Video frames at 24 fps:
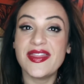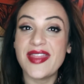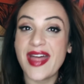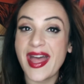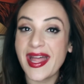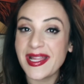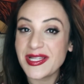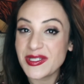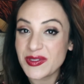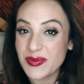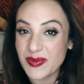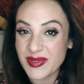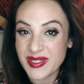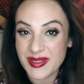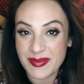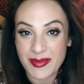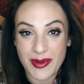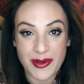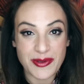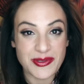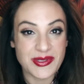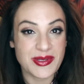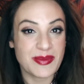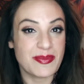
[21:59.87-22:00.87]
That's what's
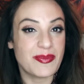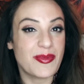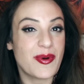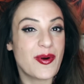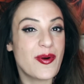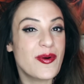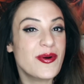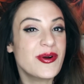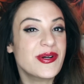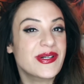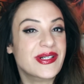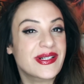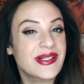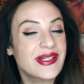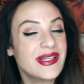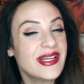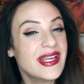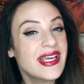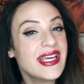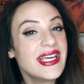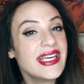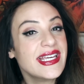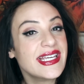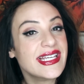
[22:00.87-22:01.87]
most important,
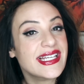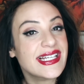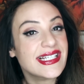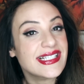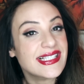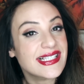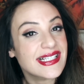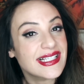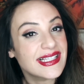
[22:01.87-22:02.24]
is